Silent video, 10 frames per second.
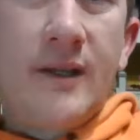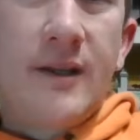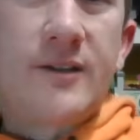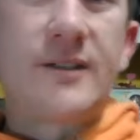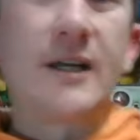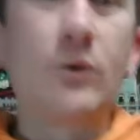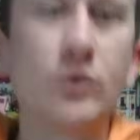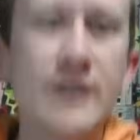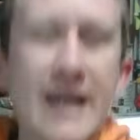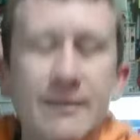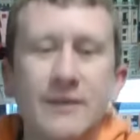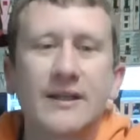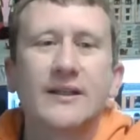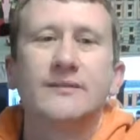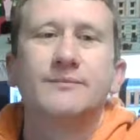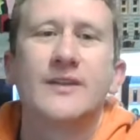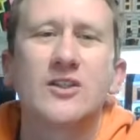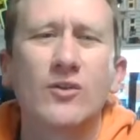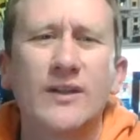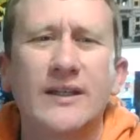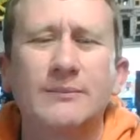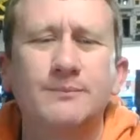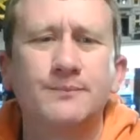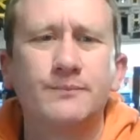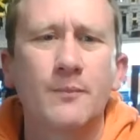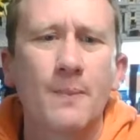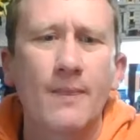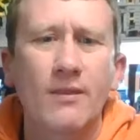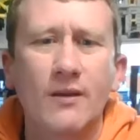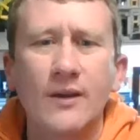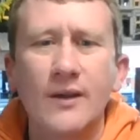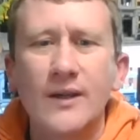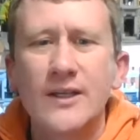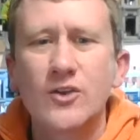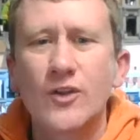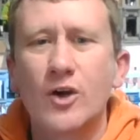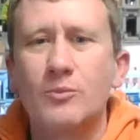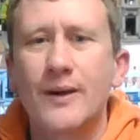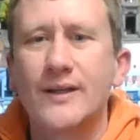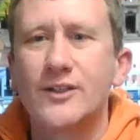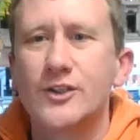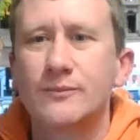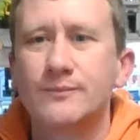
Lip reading: It's the old name, Killian. It's on the homepage.